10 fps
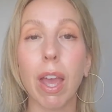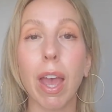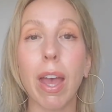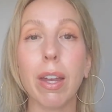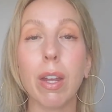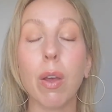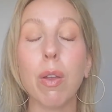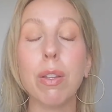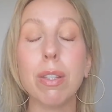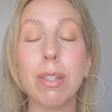and
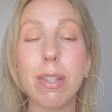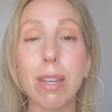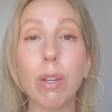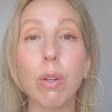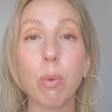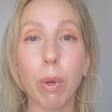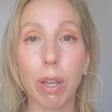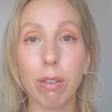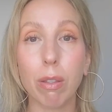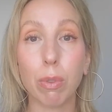deal
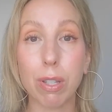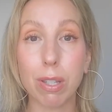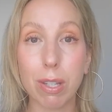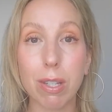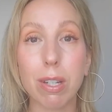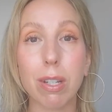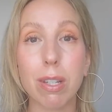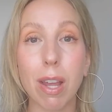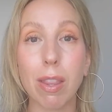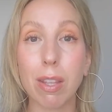with the resistance
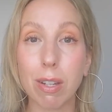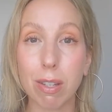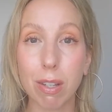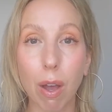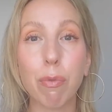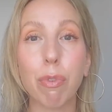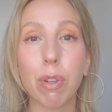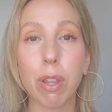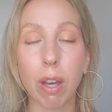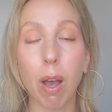and the discomfort
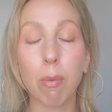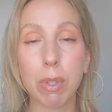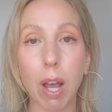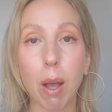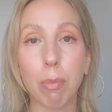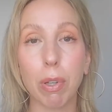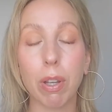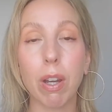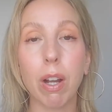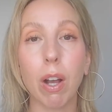that comes up
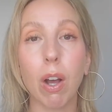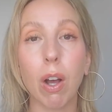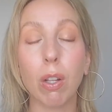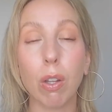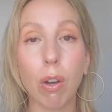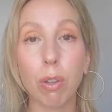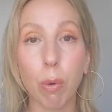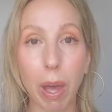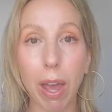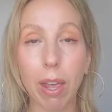along the
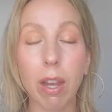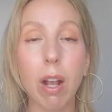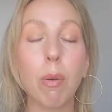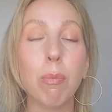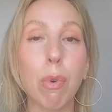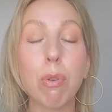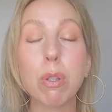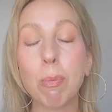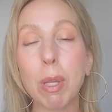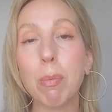way.
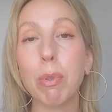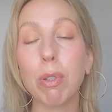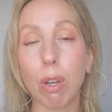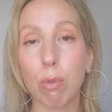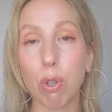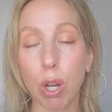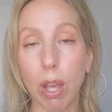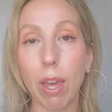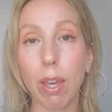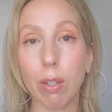Most people don't
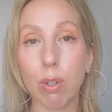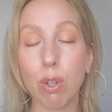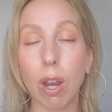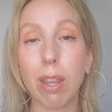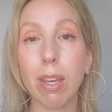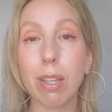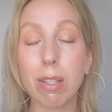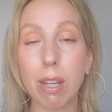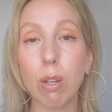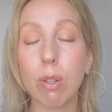change and they
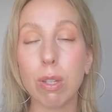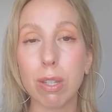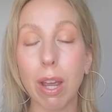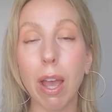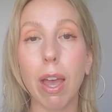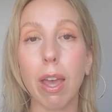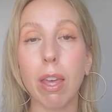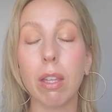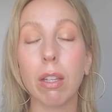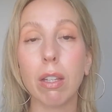continue to
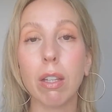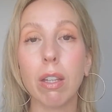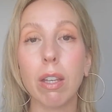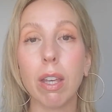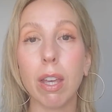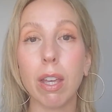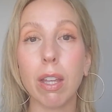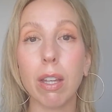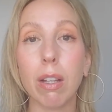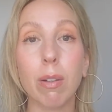stay
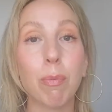in